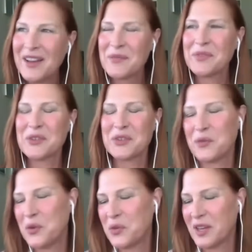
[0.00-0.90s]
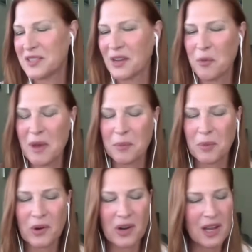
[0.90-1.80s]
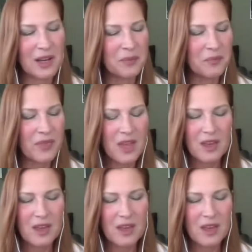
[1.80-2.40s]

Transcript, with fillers: there's a few things I remember. Um,